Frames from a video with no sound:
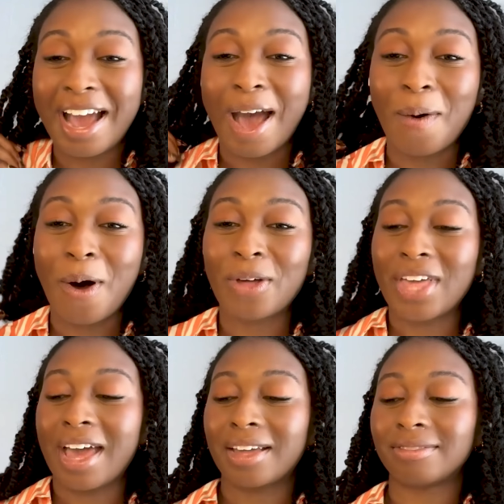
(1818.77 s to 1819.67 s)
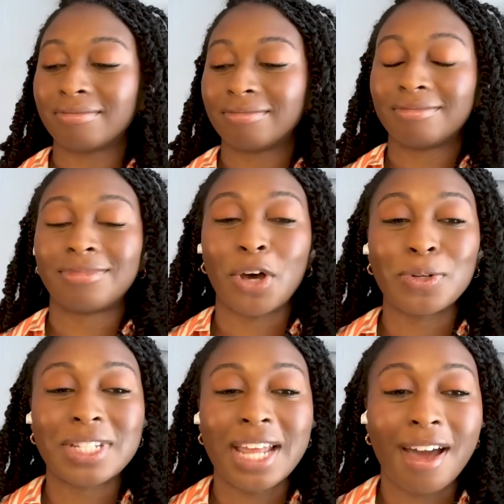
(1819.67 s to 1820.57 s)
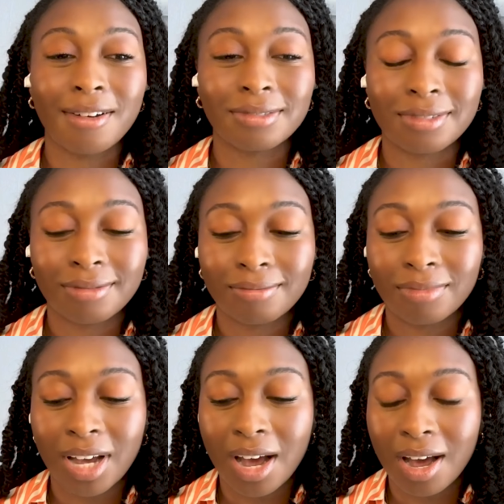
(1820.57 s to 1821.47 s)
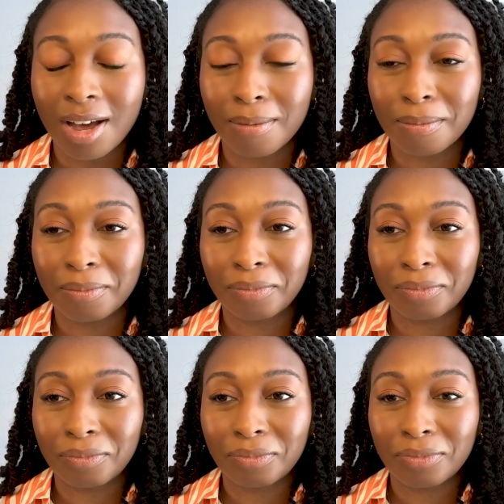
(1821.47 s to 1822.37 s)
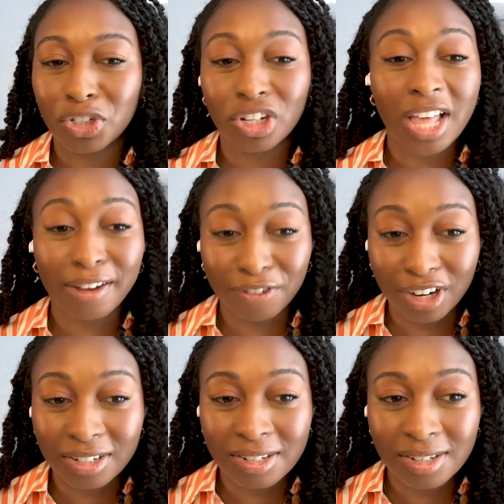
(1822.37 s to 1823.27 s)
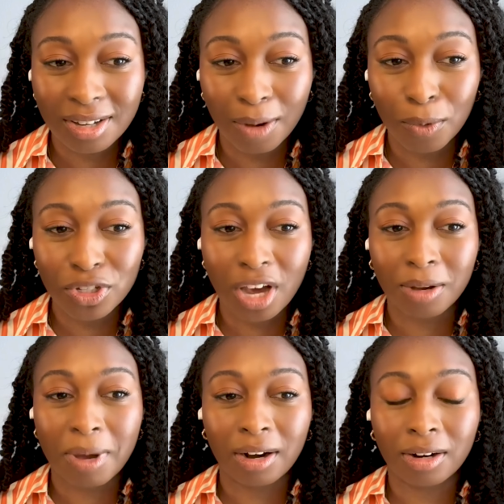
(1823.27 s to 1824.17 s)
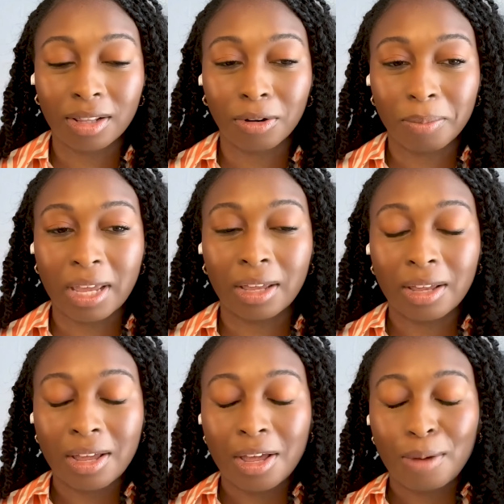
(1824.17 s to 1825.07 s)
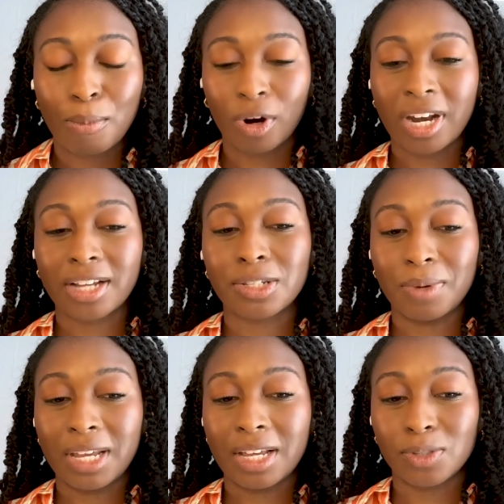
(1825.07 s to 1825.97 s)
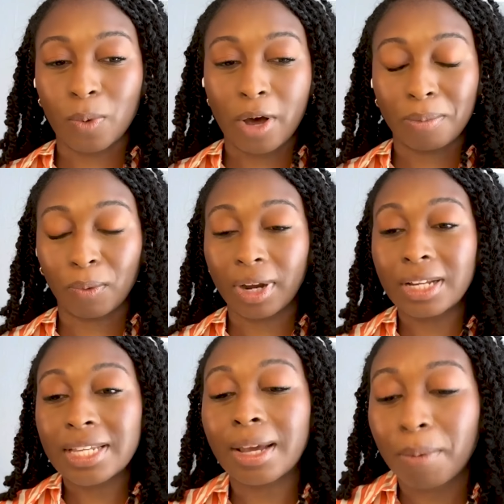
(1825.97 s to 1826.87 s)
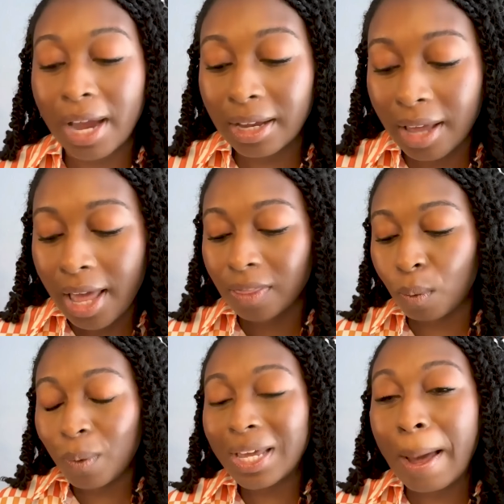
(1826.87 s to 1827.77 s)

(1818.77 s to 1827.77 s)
how all that goes down July 1st. And we'll talk about it a little bit more next week as well. But we're going to take a break. Then when we